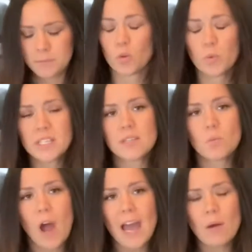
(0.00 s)
The reason
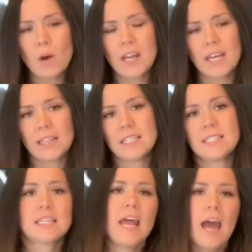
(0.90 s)
why I wanna cut
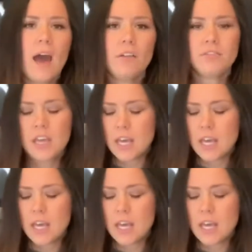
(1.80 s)
these in half